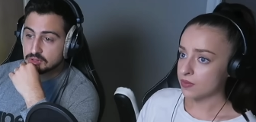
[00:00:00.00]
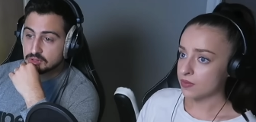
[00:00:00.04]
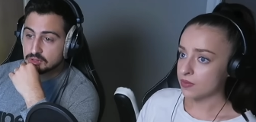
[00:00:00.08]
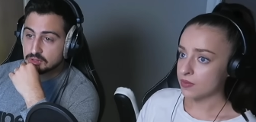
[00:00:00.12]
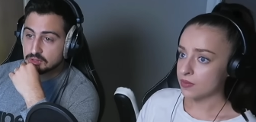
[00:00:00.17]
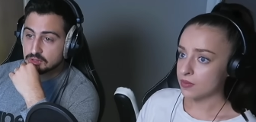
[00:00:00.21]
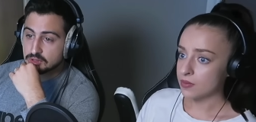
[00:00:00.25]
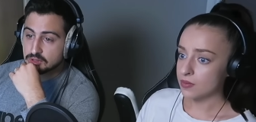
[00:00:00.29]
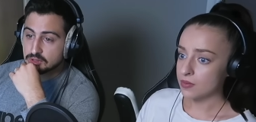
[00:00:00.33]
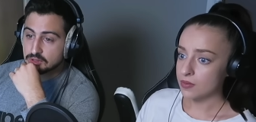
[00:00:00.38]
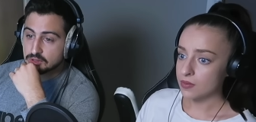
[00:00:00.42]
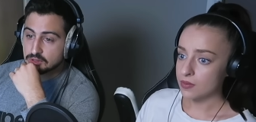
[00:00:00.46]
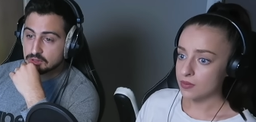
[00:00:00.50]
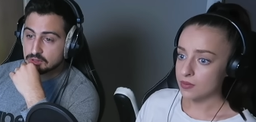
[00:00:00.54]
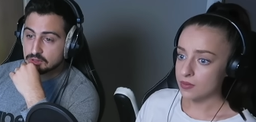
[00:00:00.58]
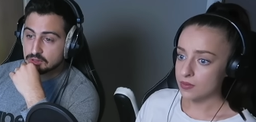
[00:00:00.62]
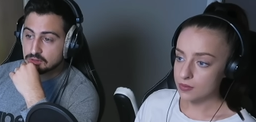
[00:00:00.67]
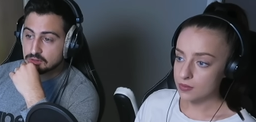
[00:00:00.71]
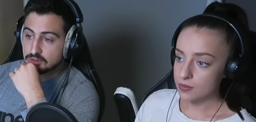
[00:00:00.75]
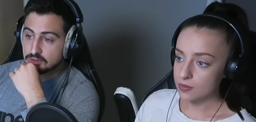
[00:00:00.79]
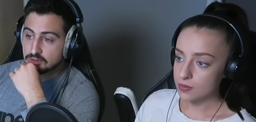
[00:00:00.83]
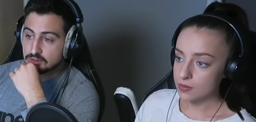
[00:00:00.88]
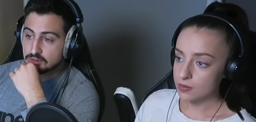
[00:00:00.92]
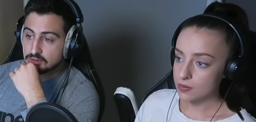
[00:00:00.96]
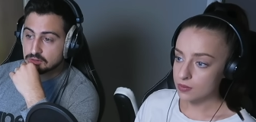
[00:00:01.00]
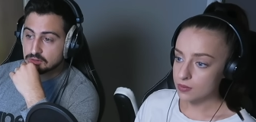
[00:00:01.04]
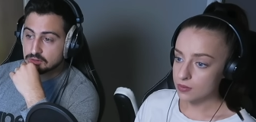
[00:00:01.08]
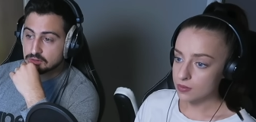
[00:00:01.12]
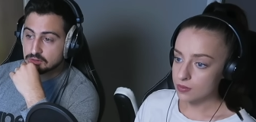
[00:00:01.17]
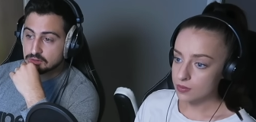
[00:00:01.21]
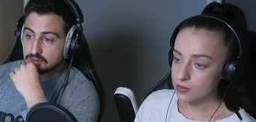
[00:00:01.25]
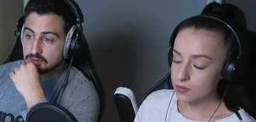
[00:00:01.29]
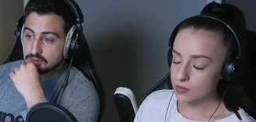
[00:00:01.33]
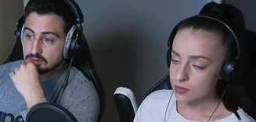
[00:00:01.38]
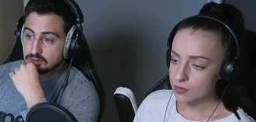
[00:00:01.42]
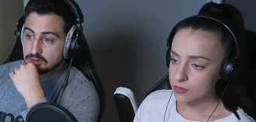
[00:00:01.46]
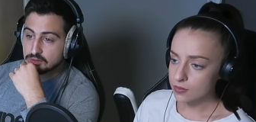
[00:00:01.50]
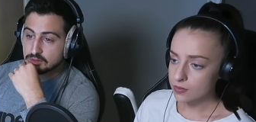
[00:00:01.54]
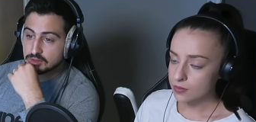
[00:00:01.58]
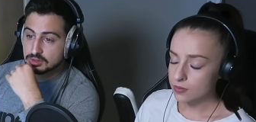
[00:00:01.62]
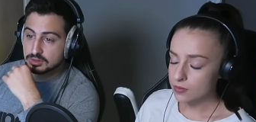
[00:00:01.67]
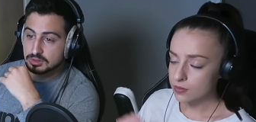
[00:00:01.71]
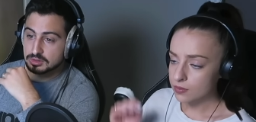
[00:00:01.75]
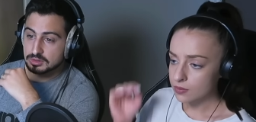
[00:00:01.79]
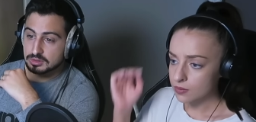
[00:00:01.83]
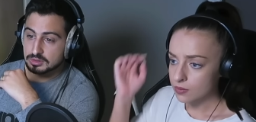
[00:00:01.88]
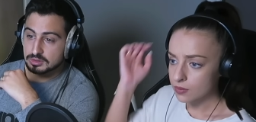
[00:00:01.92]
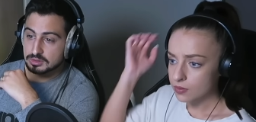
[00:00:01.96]

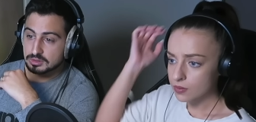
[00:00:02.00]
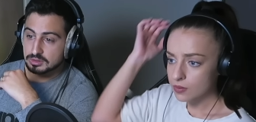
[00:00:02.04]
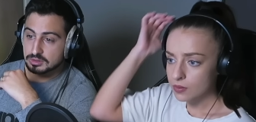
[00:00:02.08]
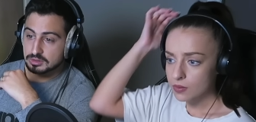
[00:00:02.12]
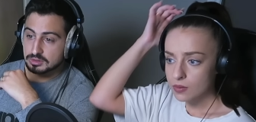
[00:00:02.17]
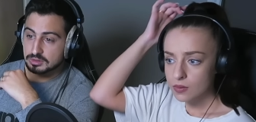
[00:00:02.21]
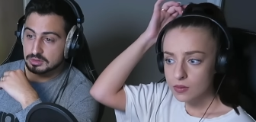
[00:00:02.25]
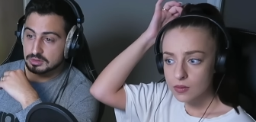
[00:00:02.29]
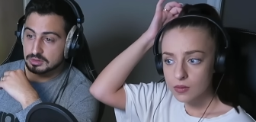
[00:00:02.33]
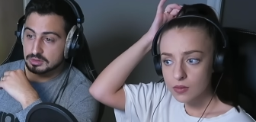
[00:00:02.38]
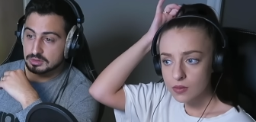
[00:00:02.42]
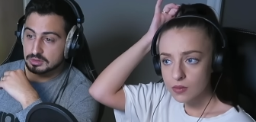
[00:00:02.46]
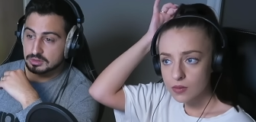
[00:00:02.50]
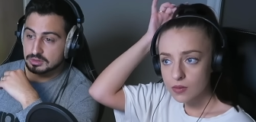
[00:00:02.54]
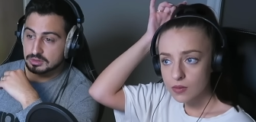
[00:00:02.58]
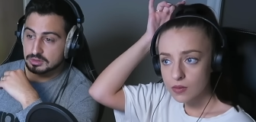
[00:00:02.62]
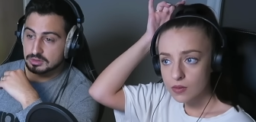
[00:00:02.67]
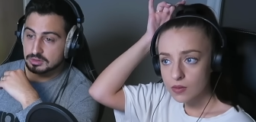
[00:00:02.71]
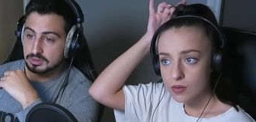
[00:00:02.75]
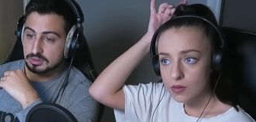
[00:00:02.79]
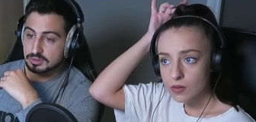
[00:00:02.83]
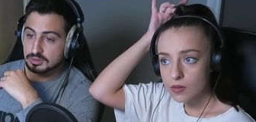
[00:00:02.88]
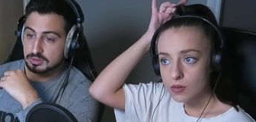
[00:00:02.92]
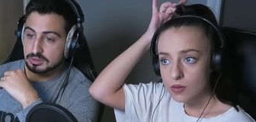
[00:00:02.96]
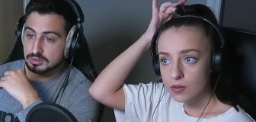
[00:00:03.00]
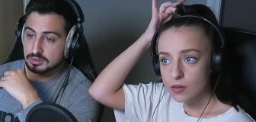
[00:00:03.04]
Nobody speaks.